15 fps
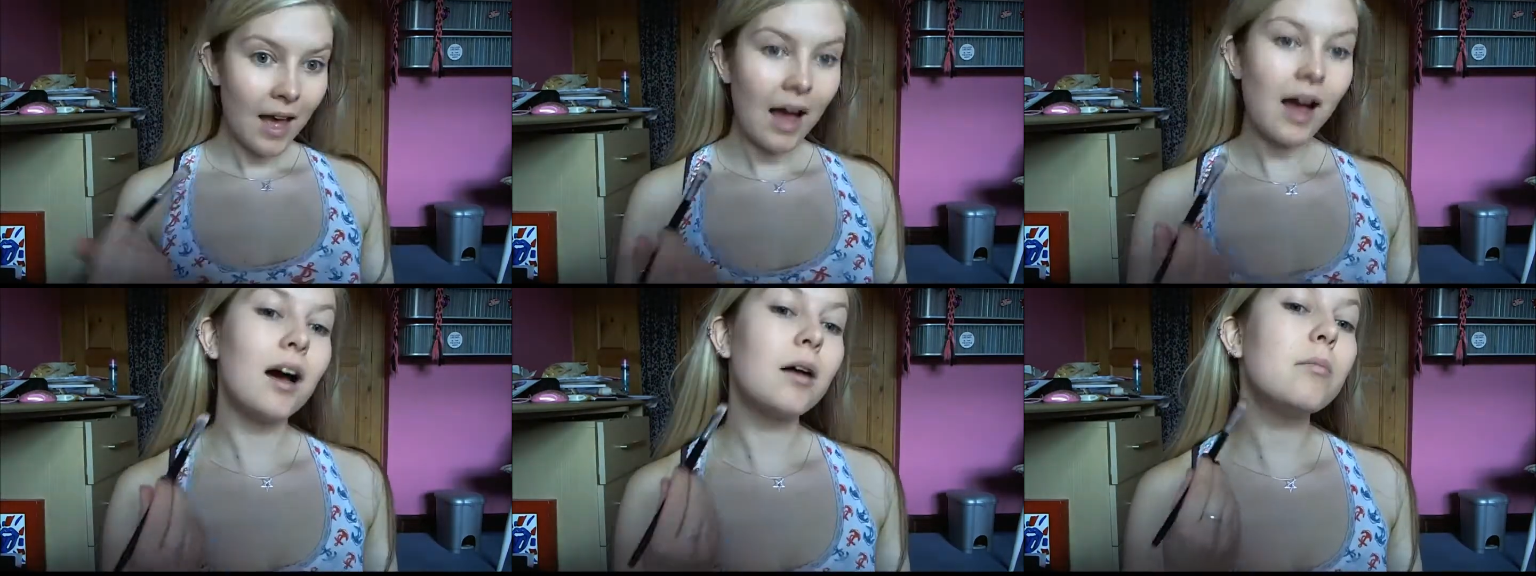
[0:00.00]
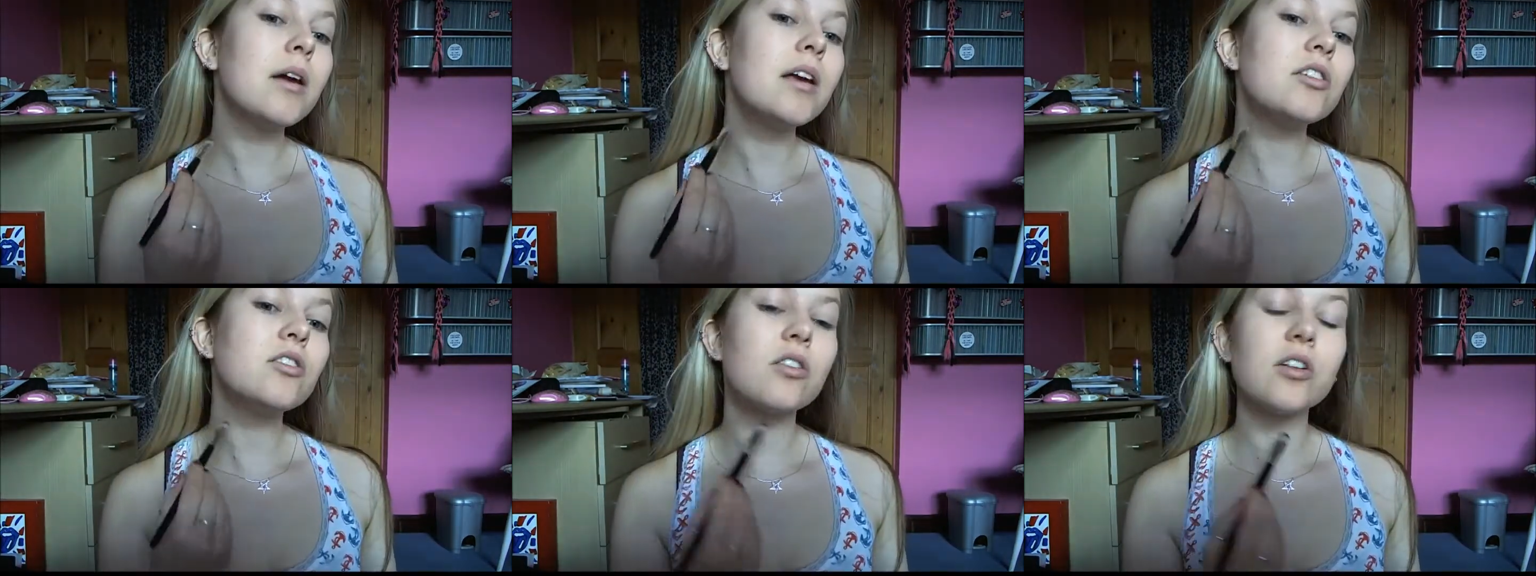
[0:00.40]
And
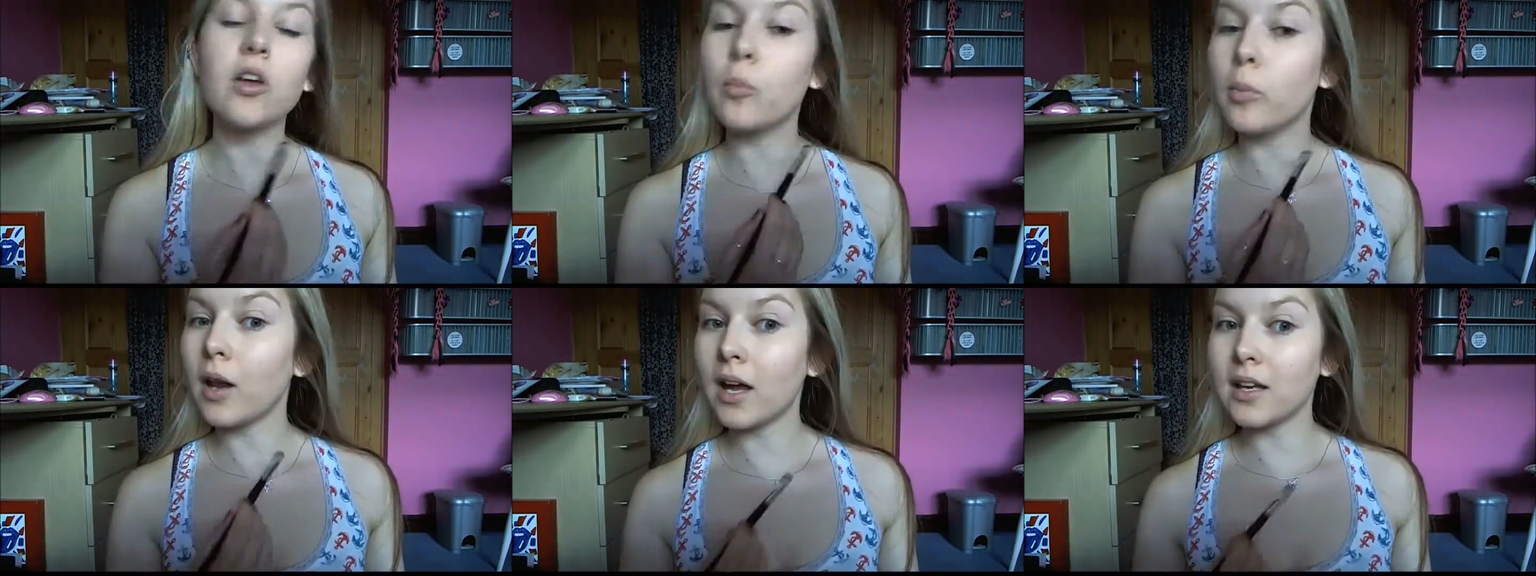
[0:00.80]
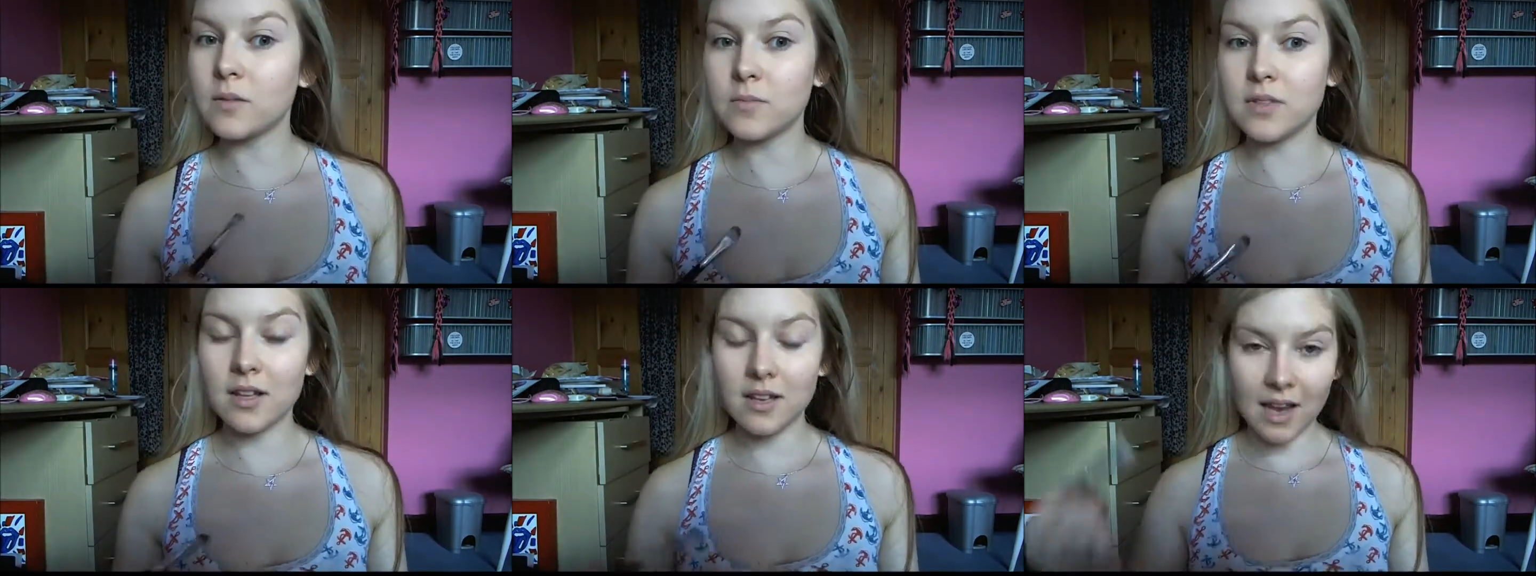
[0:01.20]
make sure you apply
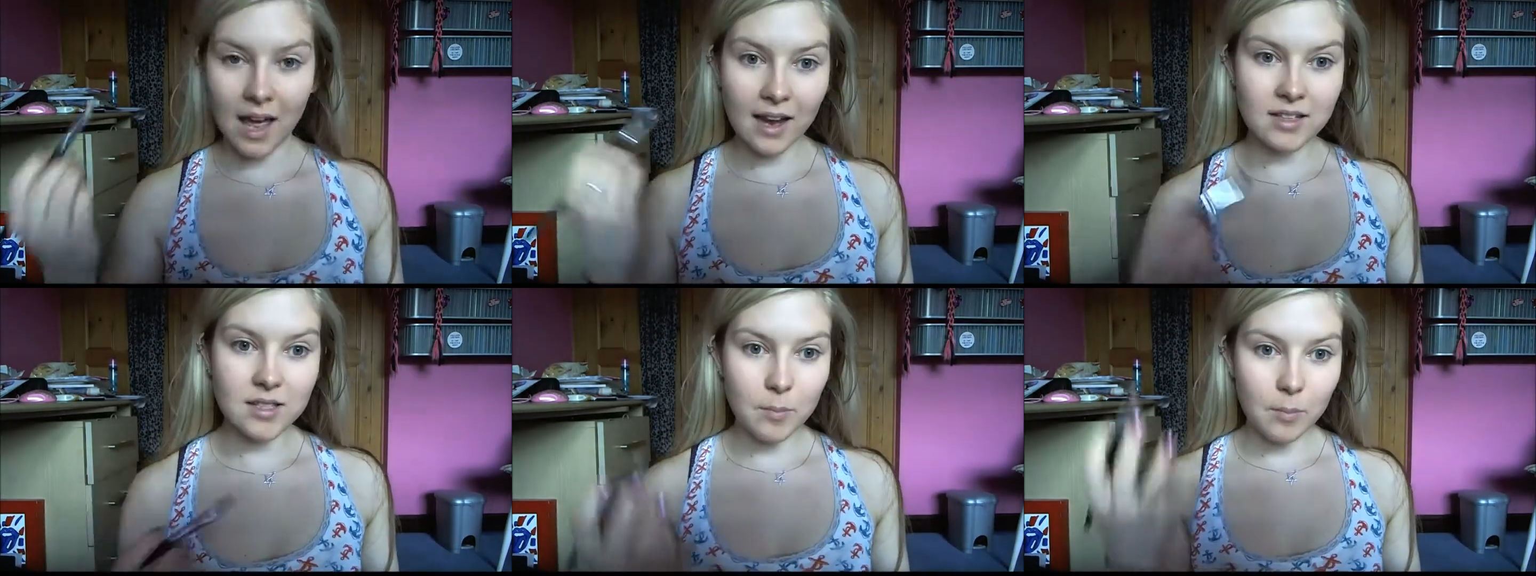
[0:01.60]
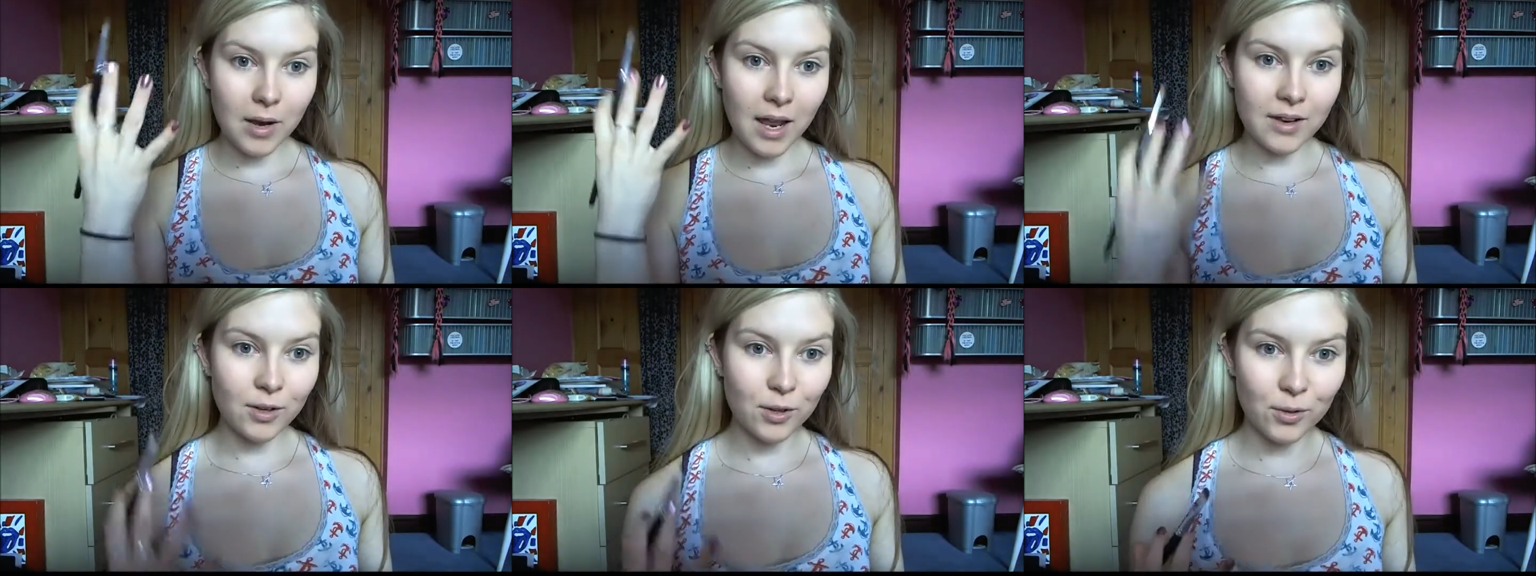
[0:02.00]
some to the neck to
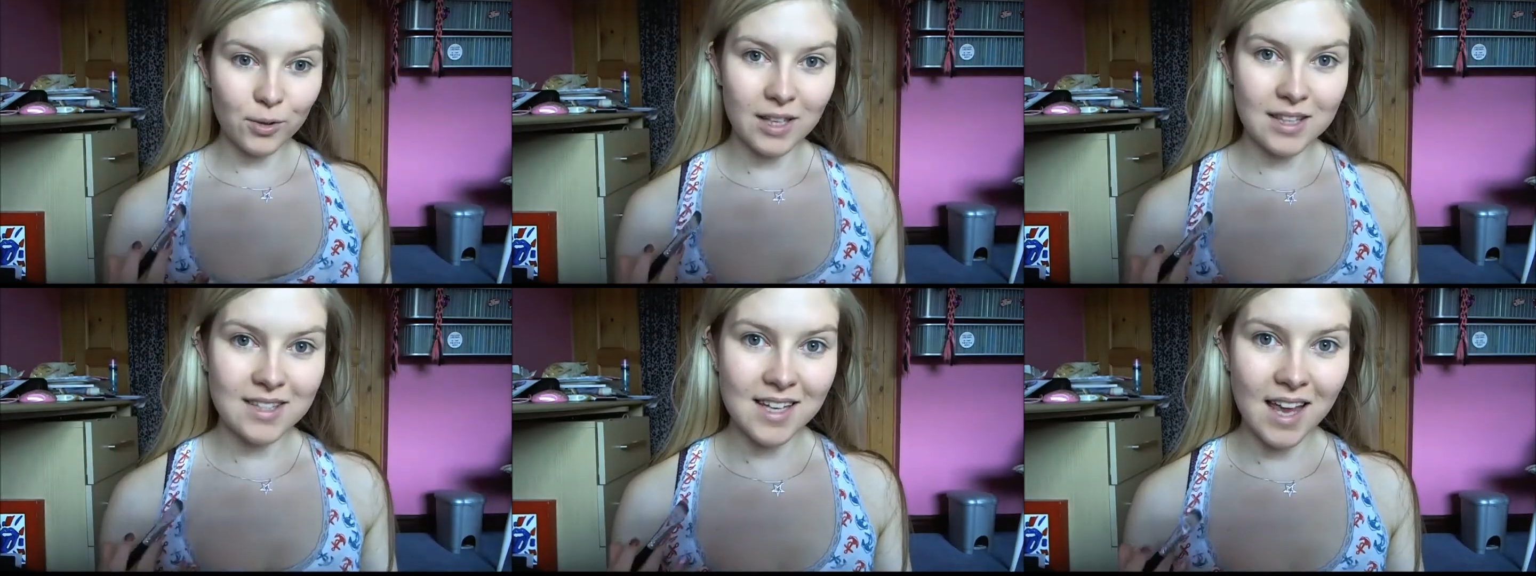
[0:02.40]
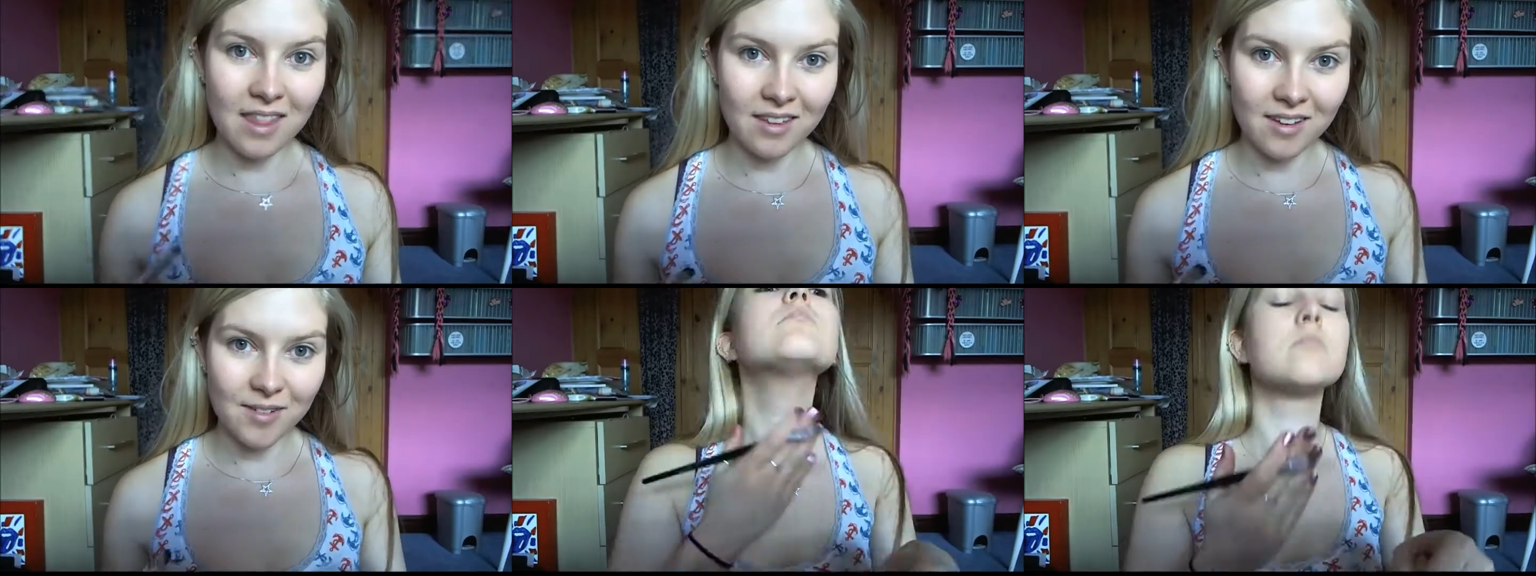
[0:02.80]
blend it all in
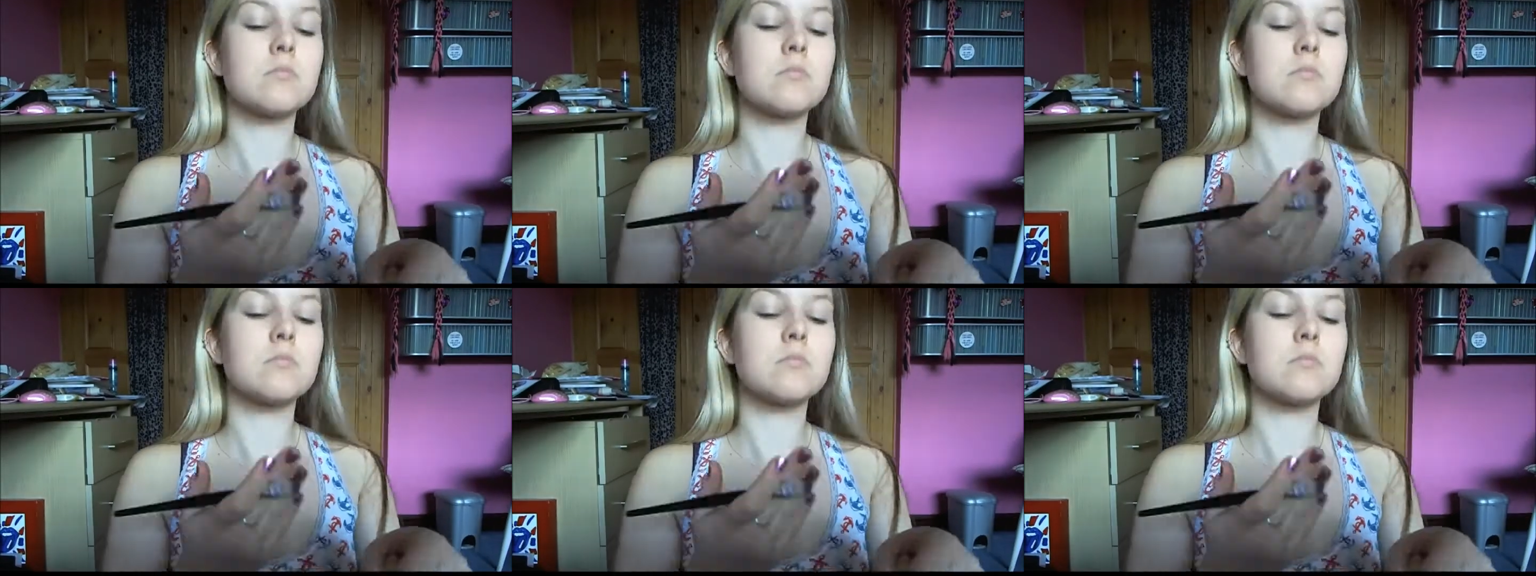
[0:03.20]
together.